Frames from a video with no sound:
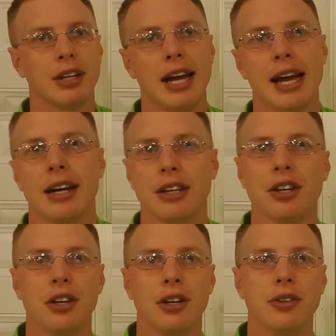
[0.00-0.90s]
They had a
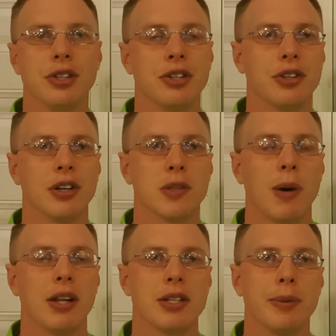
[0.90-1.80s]
huge insurance
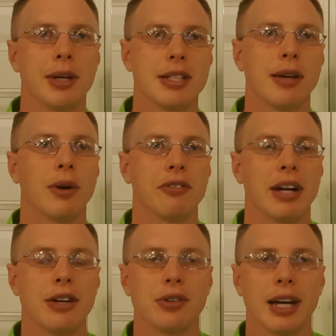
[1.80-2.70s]
policy because they work for
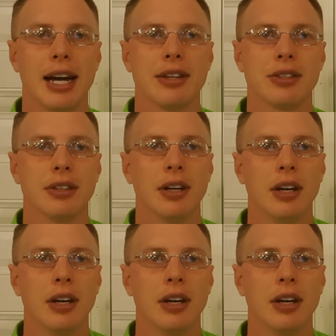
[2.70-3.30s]
natural gas and